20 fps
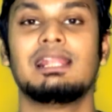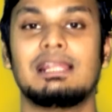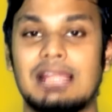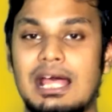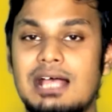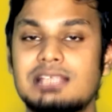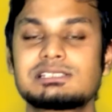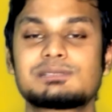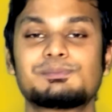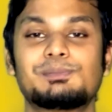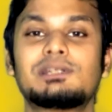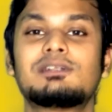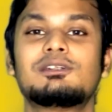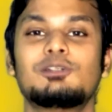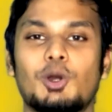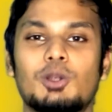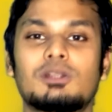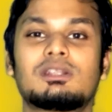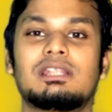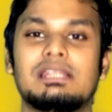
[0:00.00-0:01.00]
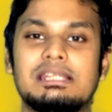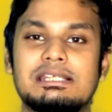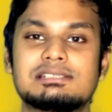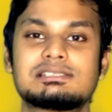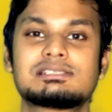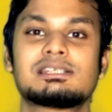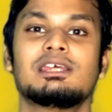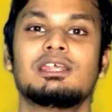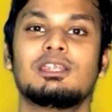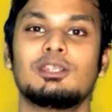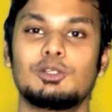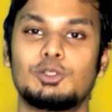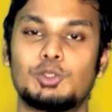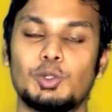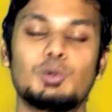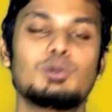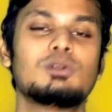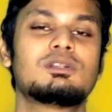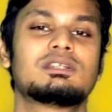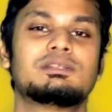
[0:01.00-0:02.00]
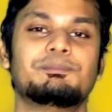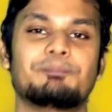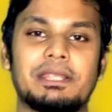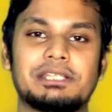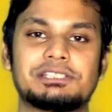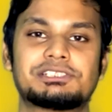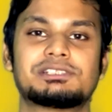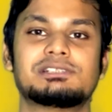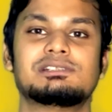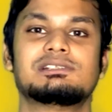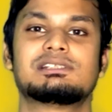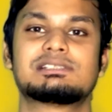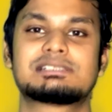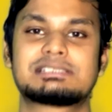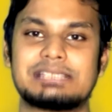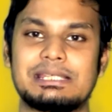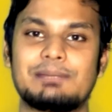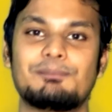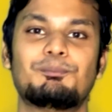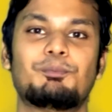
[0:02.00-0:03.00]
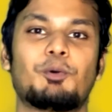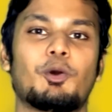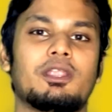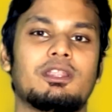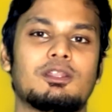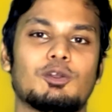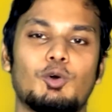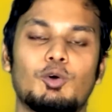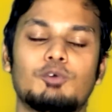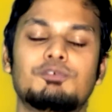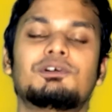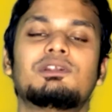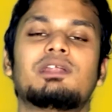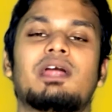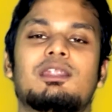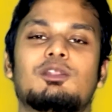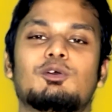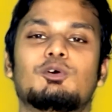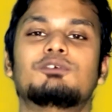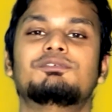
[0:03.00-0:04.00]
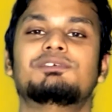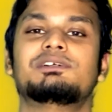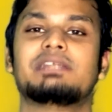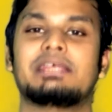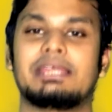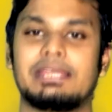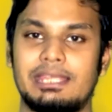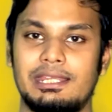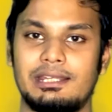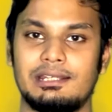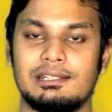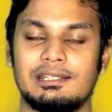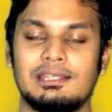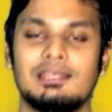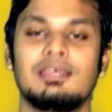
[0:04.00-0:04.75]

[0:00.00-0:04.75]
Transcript: Last but not least, don't mention the same point over and over again.